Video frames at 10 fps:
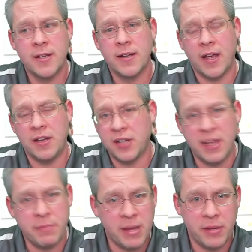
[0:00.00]
And you can hit
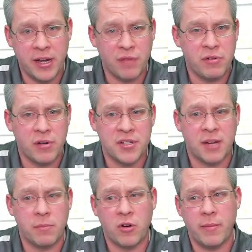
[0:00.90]
me up later if you want to talk
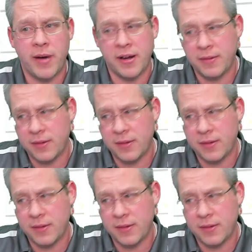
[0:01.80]
more about it.